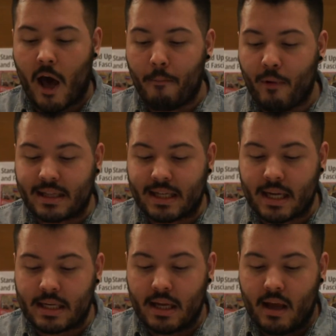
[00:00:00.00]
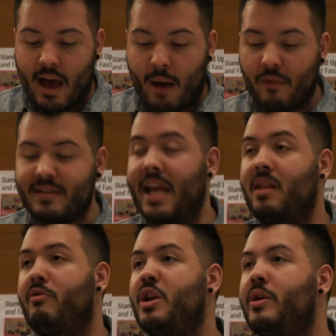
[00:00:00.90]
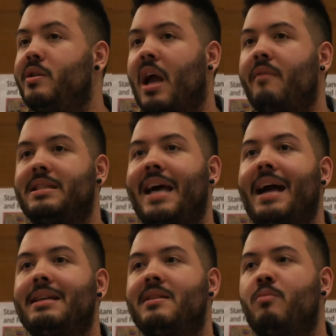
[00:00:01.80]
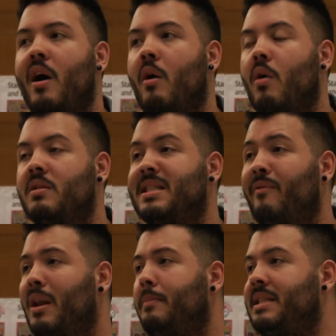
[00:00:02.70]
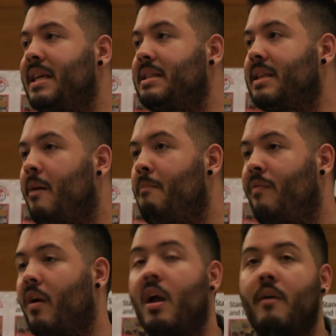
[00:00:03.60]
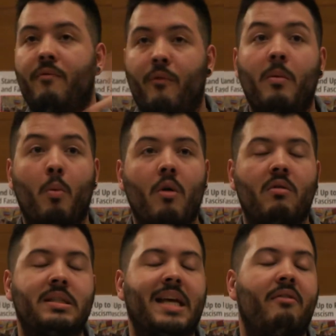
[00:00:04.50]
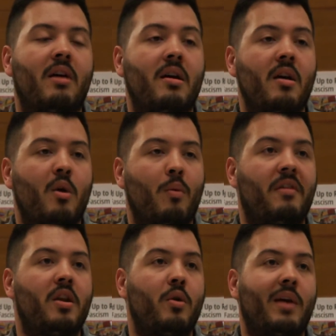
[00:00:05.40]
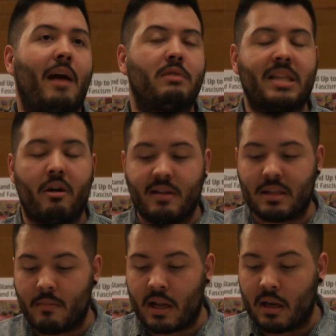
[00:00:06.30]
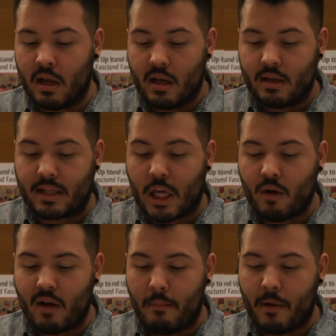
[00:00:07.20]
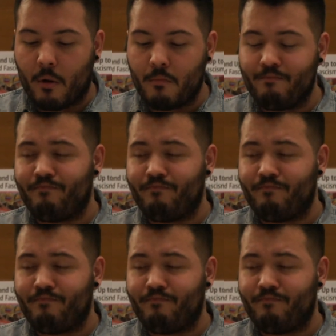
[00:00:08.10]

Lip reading: Britain. And we've seen the renewed kind of attacks as well on civil liberties and the kind of from the war on terror with the new counter-terrorism and security bill.